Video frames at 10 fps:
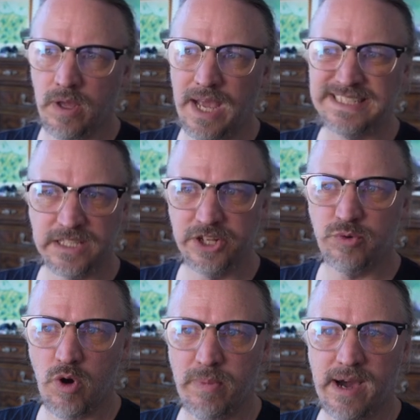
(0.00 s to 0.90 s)
It's a little
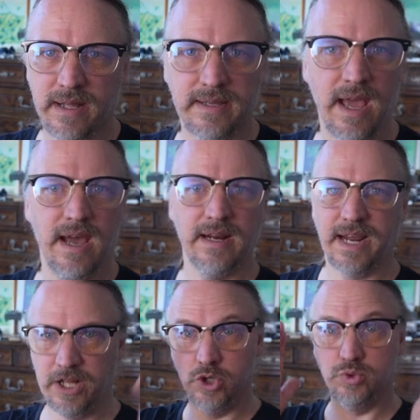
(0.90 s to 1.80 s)
robotic, yeah. It
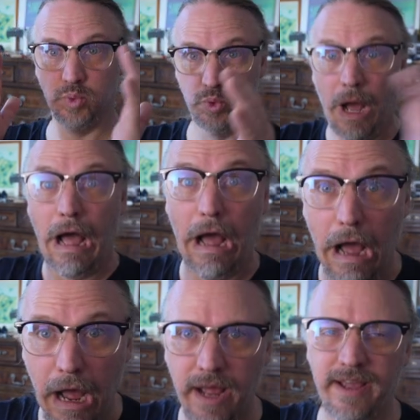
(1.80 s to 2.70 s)
kind of goes,
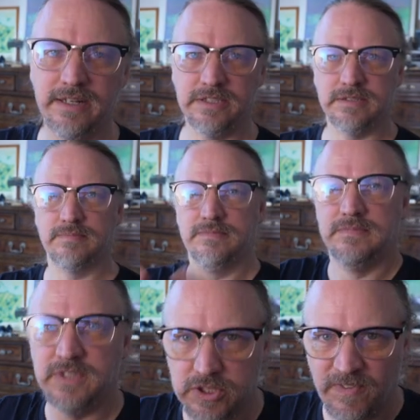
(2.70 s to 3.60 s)

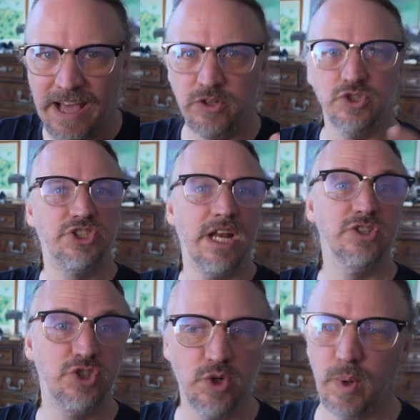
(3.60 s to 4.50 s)
the values
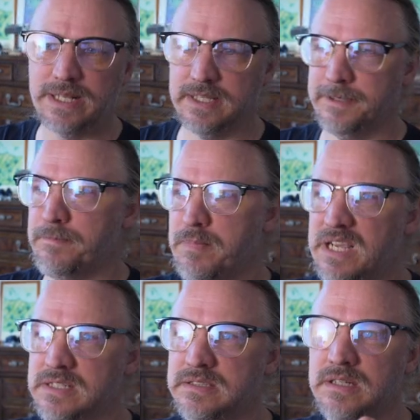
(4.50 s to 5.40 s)
change too quickly
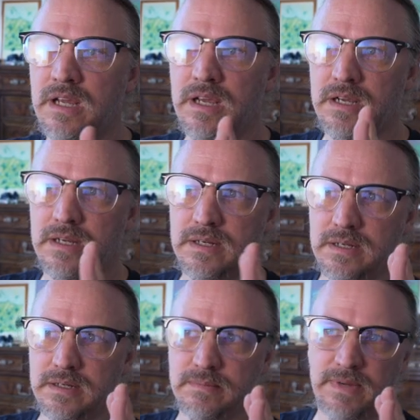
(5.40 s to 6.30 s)
because
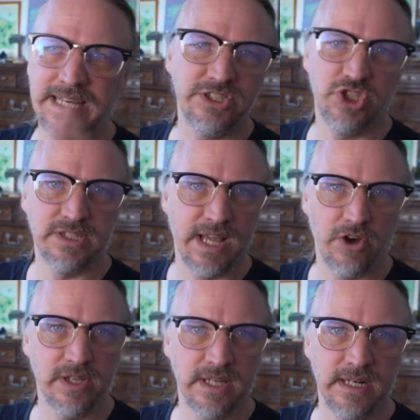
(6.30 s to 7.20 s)
it's just
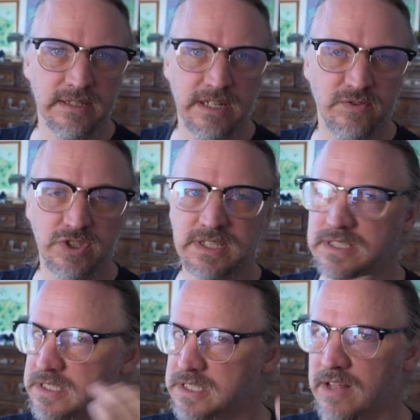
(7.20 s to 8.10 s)
calculating the differences.
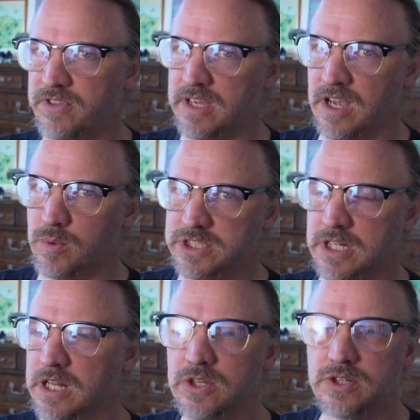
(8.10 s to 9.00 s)
It's not thinking what's
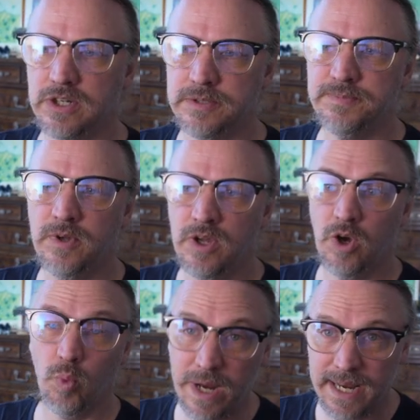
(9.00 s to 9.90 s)
going to look good.
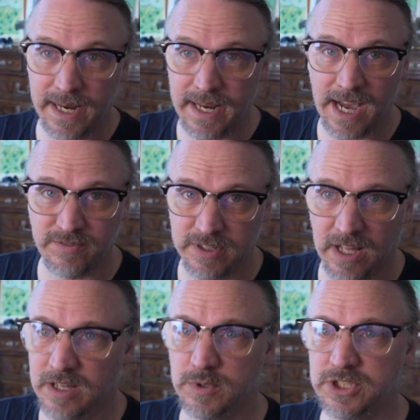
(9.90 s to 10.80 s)
We have to
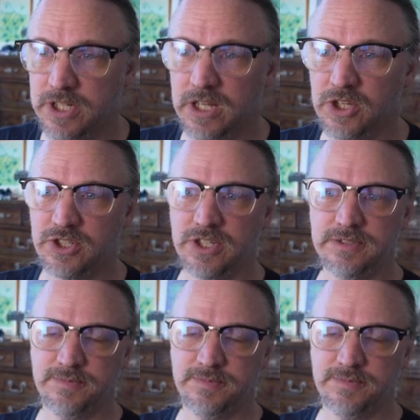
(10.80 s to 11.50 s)
tell it what's going to look good.